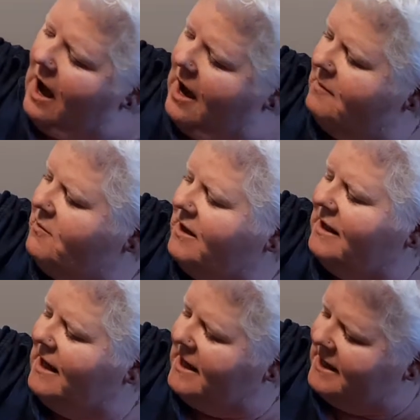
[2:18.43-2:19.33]
I'm really
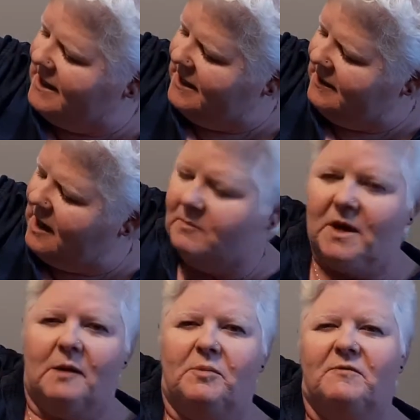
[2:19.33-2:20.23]
liking it. I'm
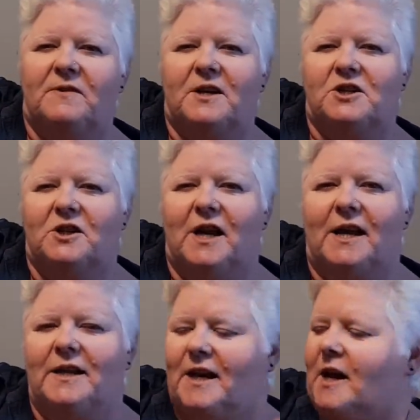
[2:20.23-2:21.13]
not a professional
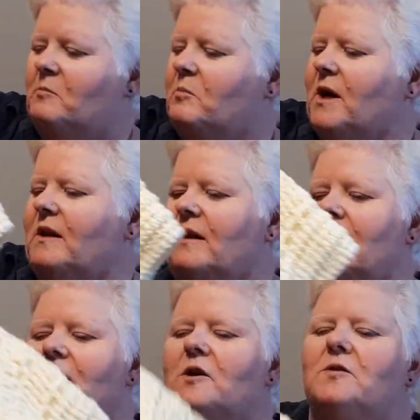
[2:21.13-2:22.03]
at it yet, but
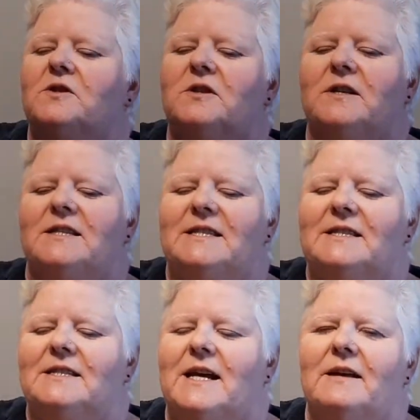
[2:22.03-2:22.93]
who's going to
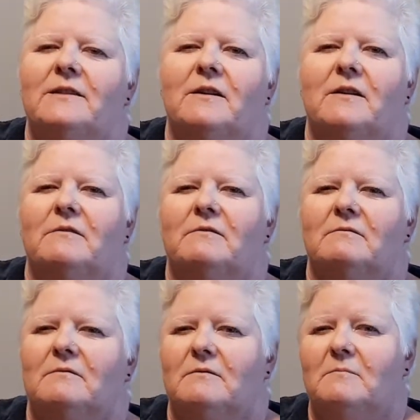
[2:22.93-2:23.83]
stand there and
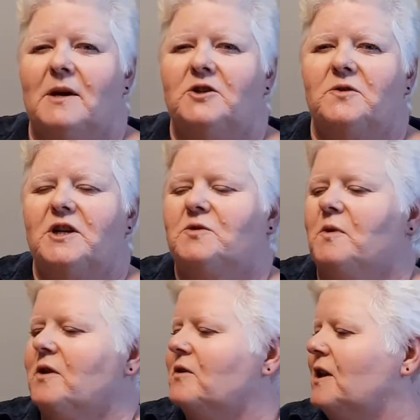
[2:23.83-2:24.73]
measure each
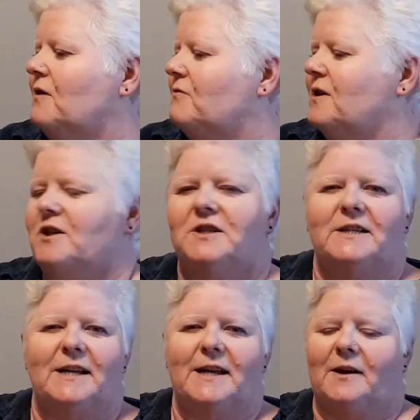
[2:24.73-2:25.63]
one of their little fringes
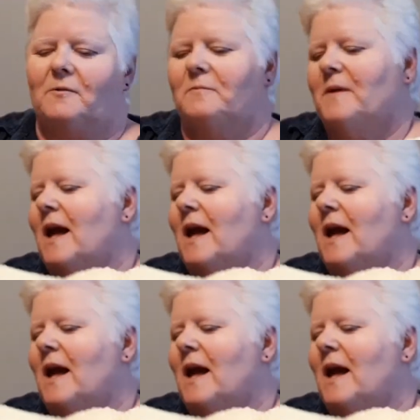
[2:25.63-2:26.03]
anyhow?